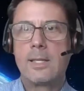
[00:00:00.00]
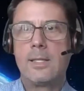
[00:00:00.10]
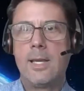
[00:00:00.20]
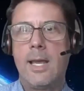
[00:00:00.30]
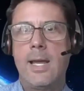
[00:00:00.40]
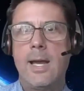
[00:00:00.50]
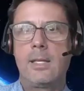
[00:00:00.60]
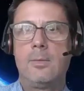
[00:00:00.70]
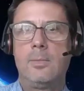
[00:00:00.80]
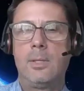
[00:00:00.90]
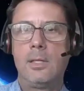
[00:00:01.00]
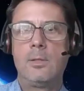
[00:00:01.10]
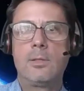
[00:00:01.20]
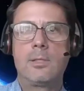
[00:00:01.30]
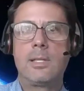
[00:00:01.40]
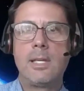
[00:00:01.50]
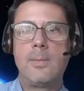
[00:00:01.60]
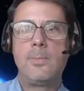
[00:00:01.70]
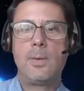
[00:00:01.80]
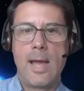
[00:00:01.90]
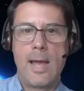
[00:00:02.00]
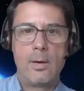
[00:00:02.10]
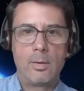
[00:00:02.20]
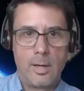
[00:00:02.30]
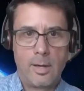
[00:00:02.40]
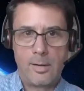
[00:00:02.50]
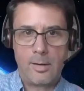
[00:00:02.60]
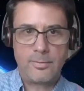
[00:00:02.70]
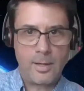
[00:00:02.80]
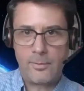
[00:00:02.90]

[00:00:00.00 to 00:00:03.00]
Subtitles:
that the AI can be used to keep you out of